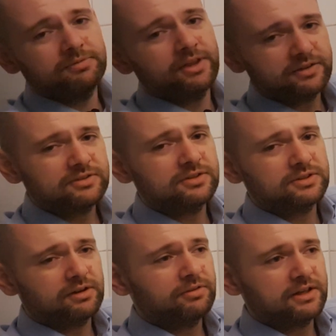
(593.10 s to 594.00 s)
That's
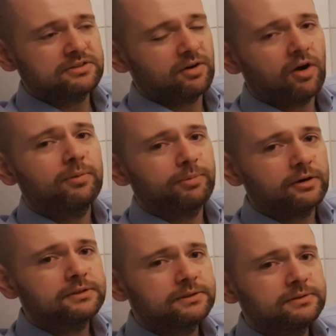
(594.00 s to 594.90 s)
the hard
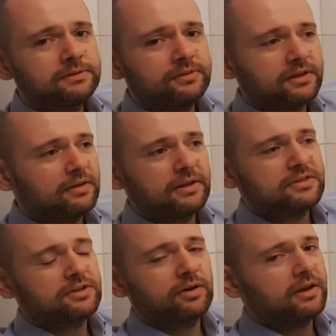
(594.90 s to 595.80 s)
part.
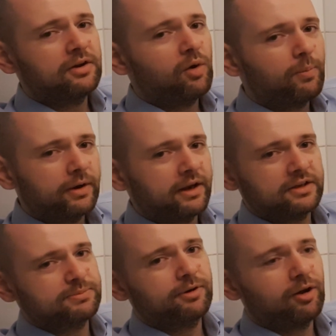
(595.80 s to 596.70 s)
it's not, nobody
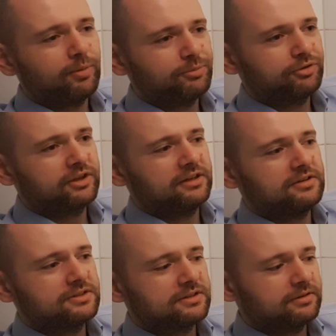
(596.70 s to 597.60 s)
has problems,
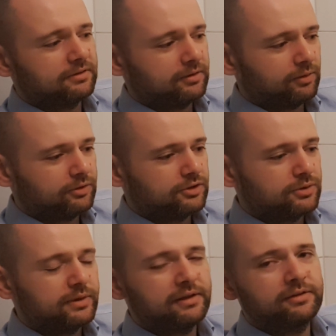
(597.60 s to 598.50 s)
is, you know,
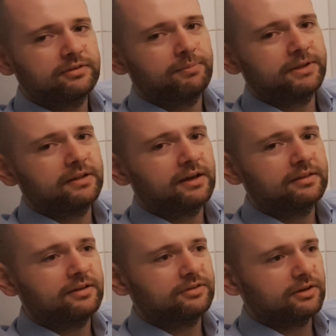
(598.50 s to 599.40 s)
doing something like
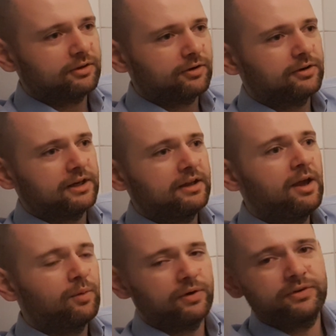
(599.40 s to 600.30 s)
this and learning
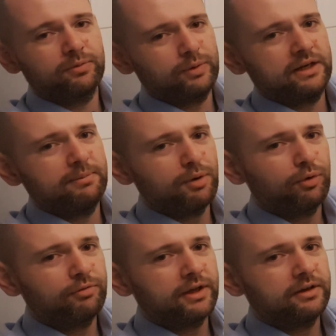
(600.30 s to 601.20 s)
when they're really
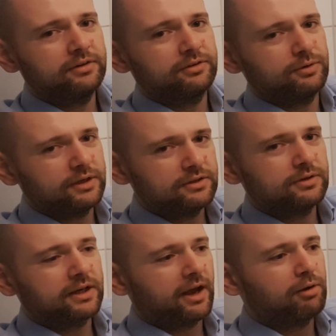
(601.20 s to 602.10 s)
motivated. So you need to
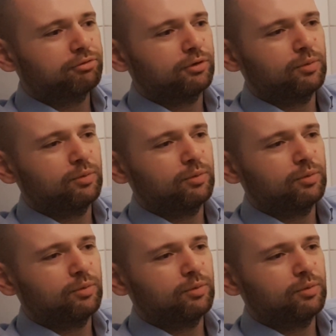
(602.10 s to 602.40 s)
account for